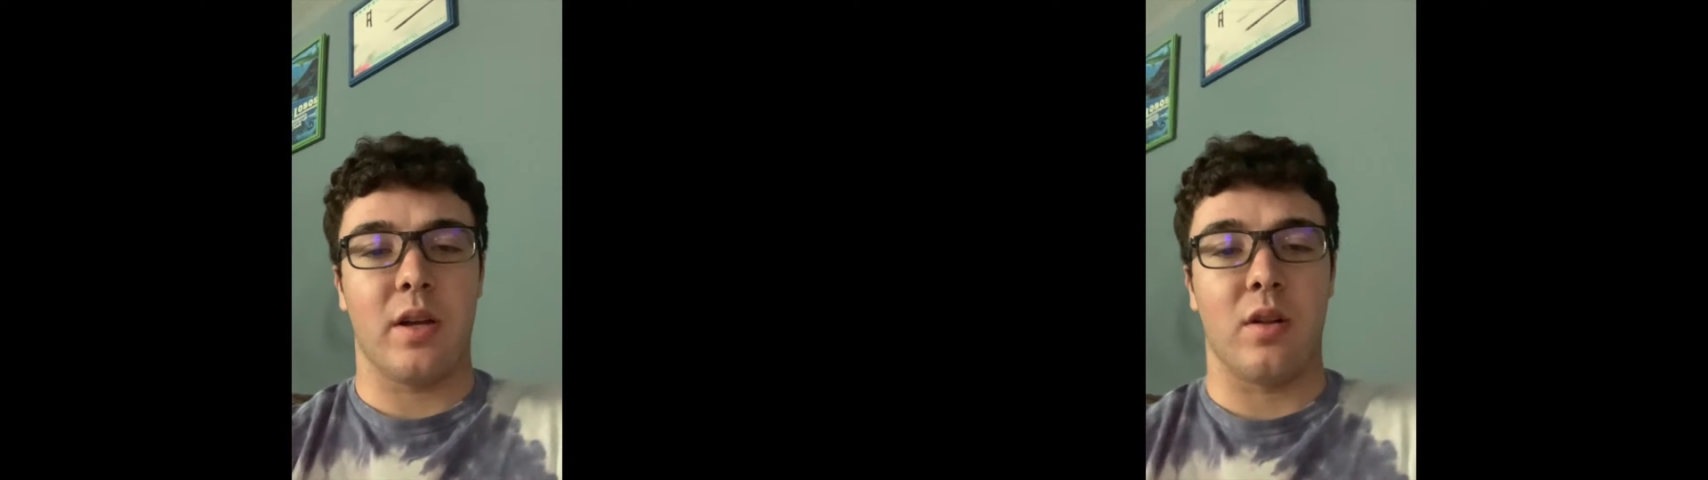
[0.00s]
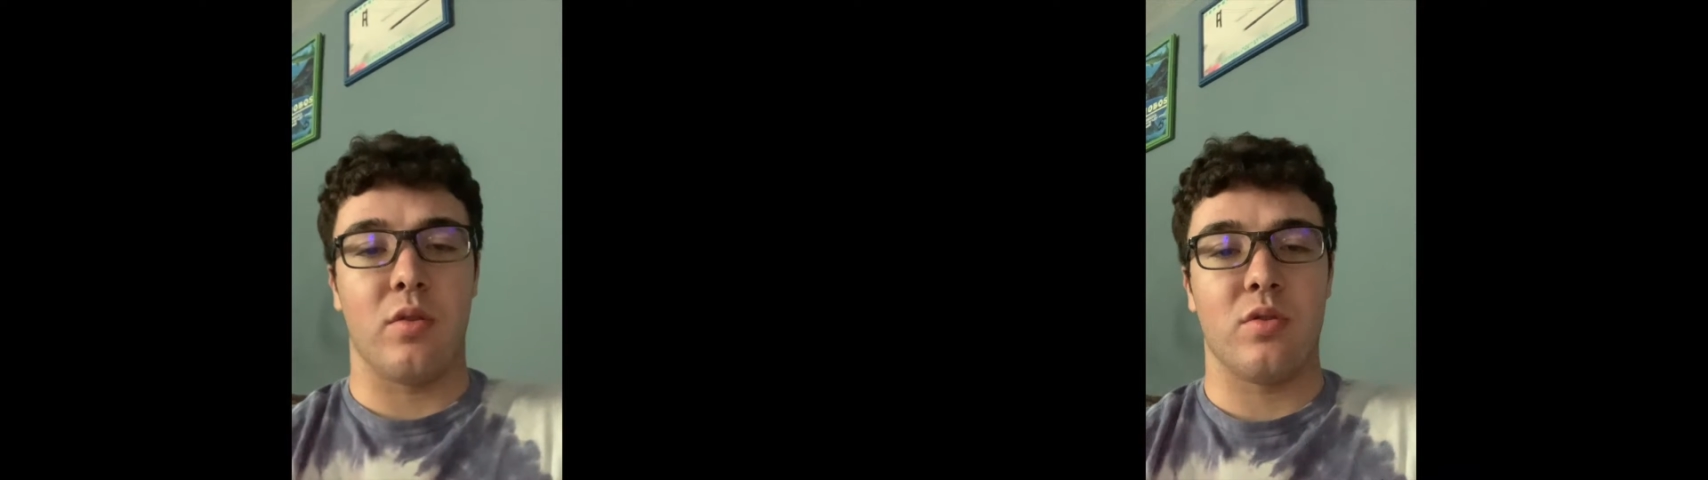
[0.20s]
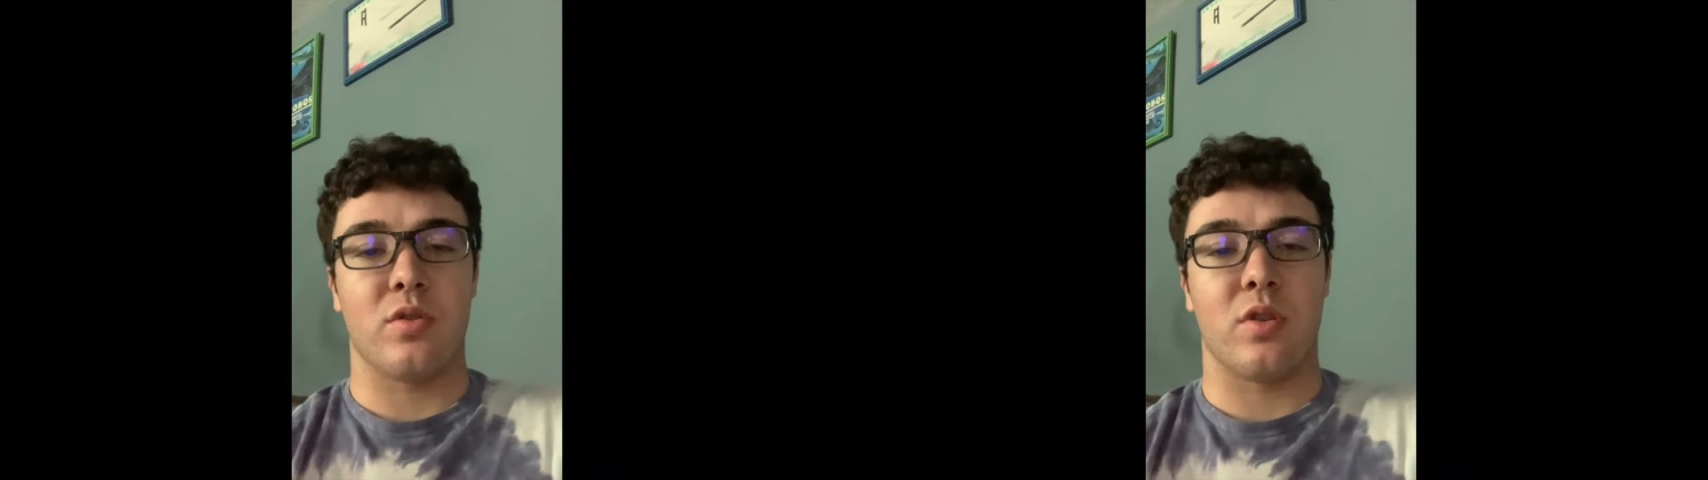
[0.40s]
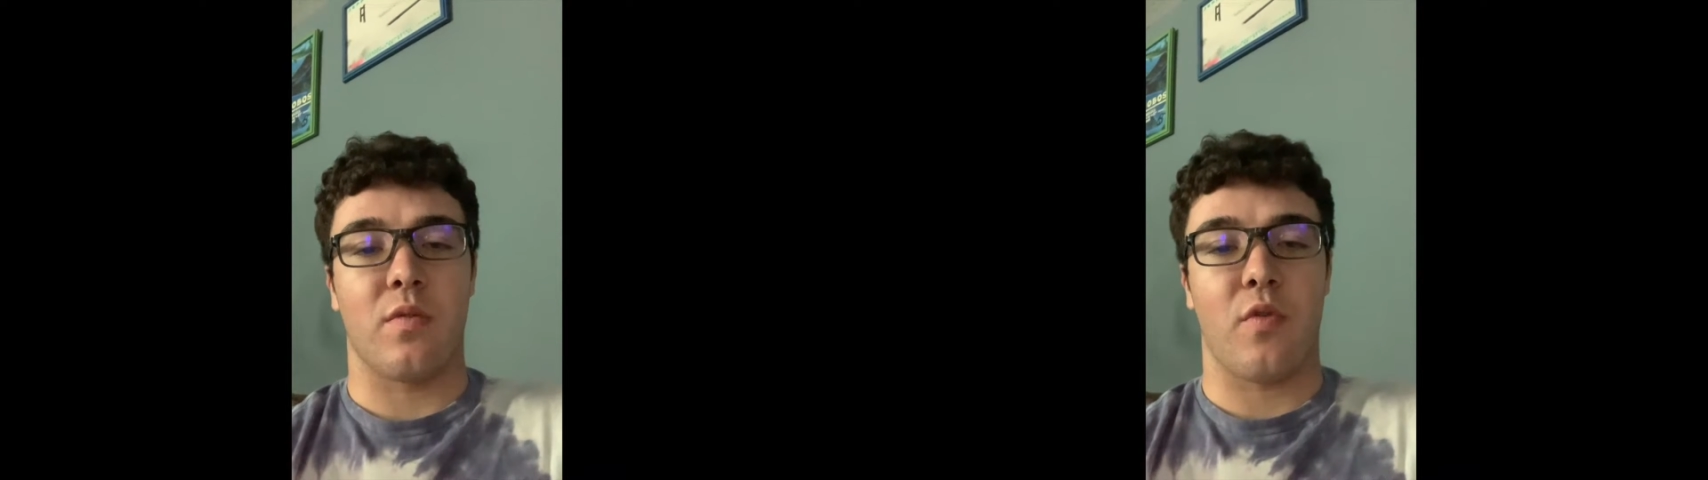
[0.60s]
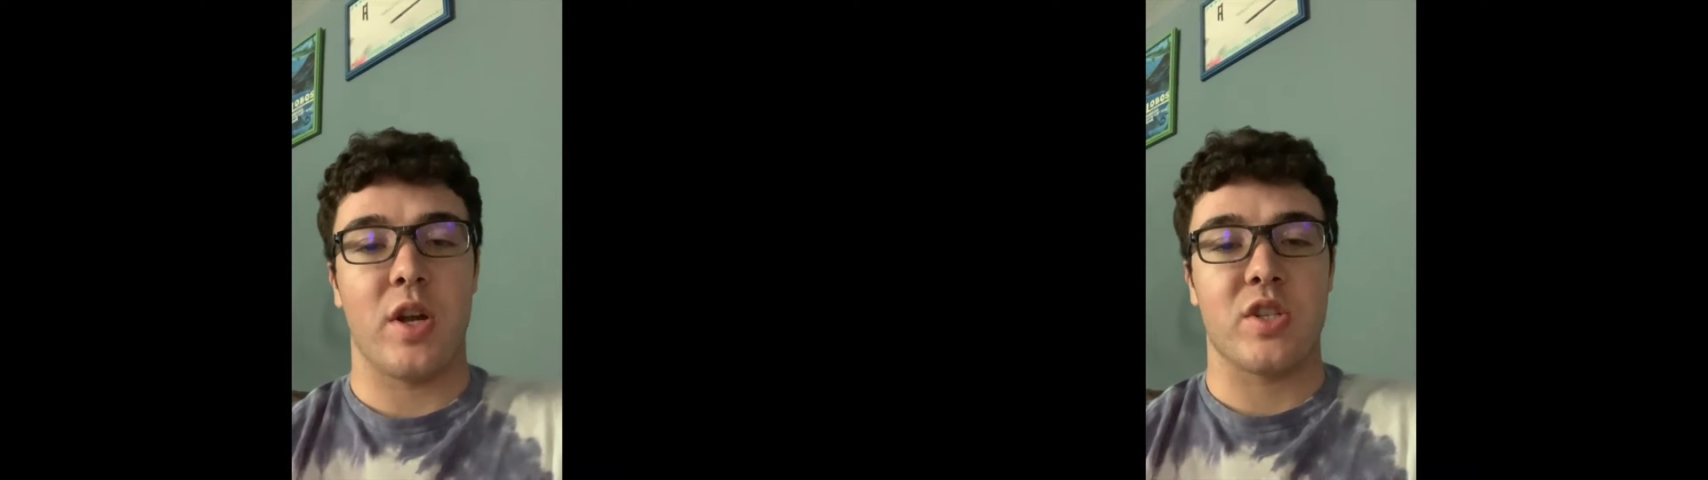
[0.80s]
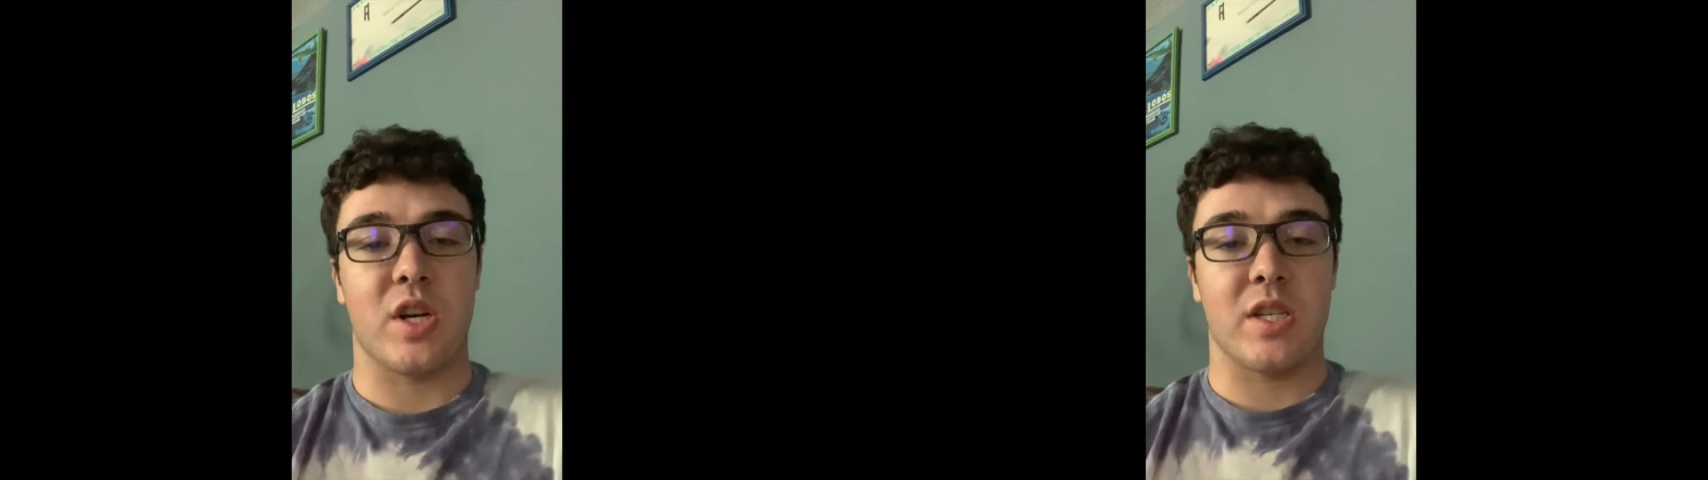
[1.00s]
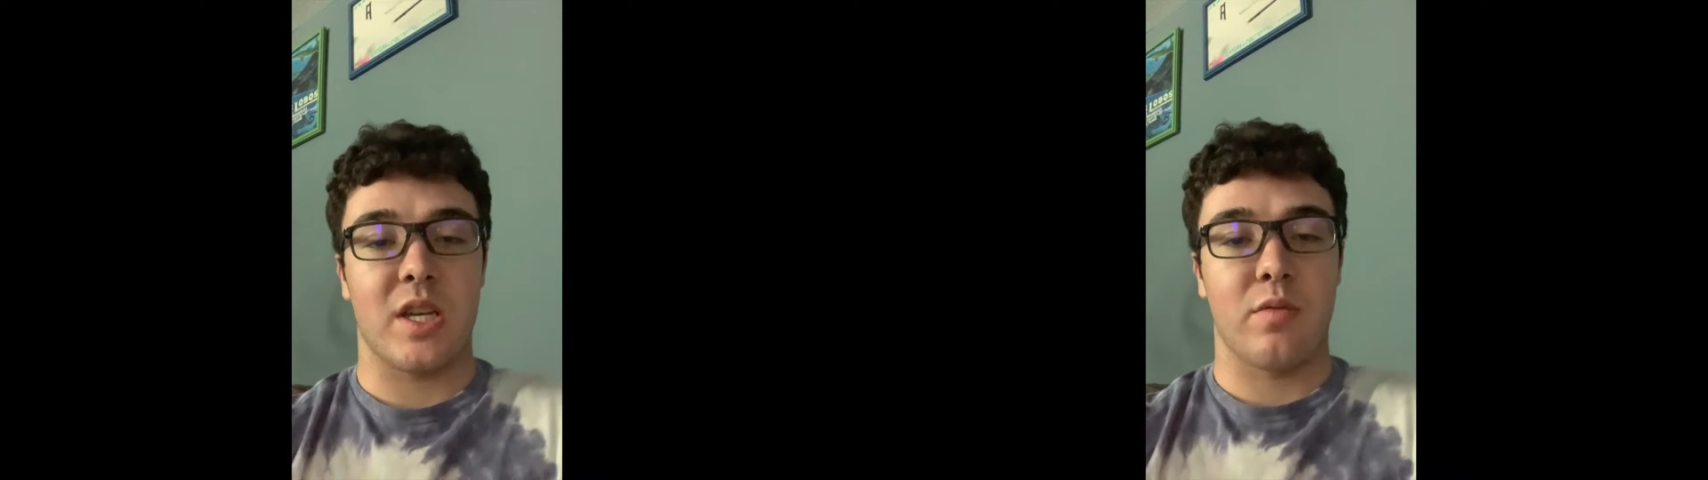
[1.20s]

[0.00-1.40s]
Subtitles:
conclusion to the franchise,